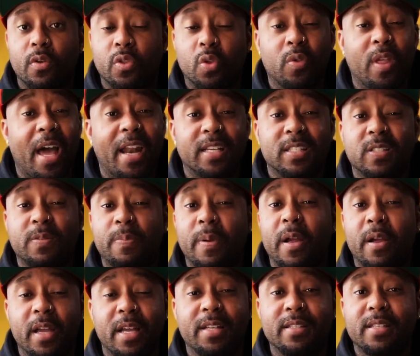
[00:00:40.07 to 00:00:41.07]
Through that
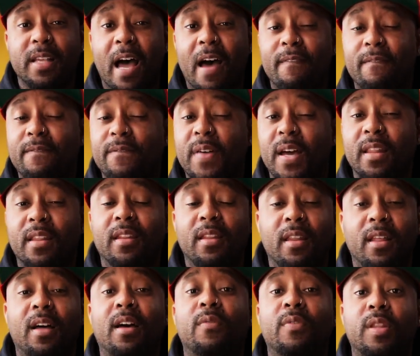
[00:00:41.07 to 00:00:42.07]
experience, I fell in
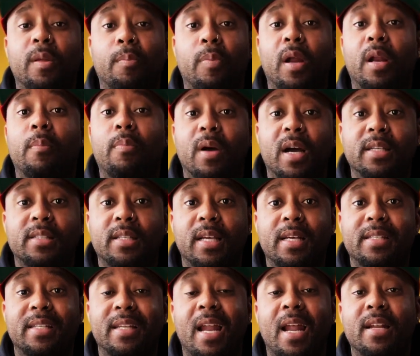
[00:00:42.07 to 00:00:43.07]
love with the printing
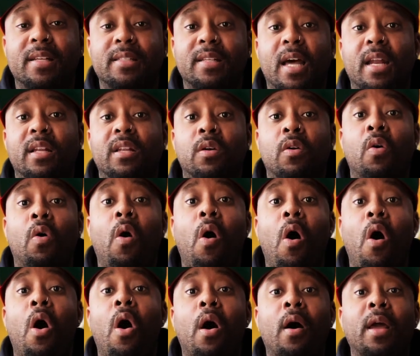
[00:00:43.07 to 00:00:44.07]
process and I decided to go
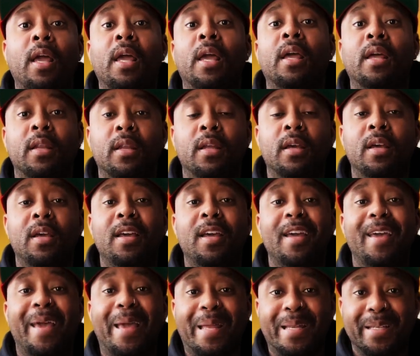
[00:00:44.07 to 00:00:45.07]
all in
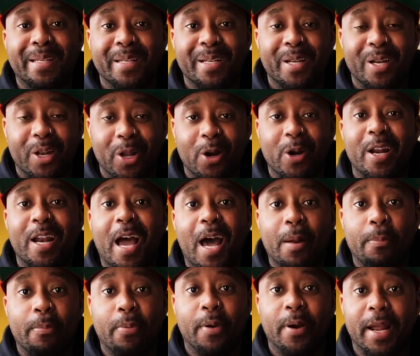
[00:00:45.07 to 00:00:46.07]
learning how
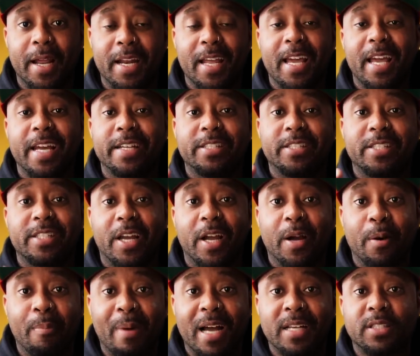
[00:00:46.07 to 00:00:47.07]
to print and
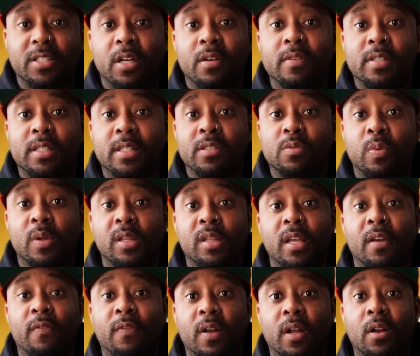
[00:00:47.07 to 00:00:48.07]
share my services with
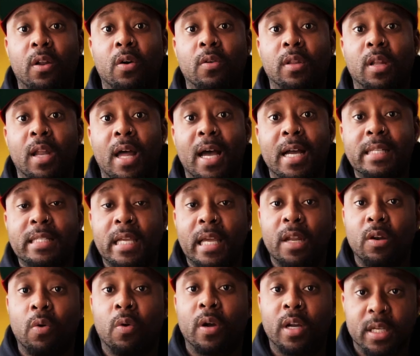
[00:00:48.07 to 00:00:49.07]
different clothing lines
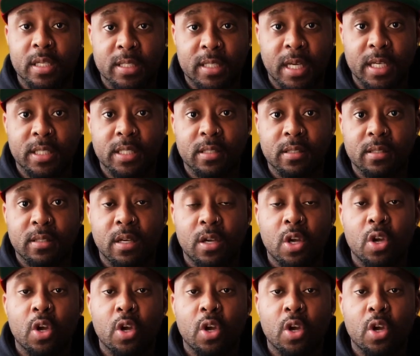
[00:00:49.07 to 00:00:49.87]
and organizations.